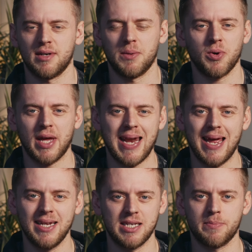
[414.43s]
I'm not getting
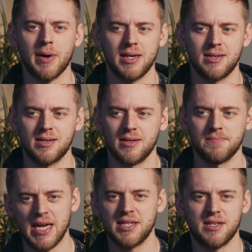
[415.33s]
any spice.
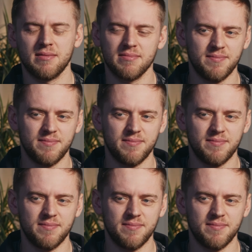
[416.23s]
It's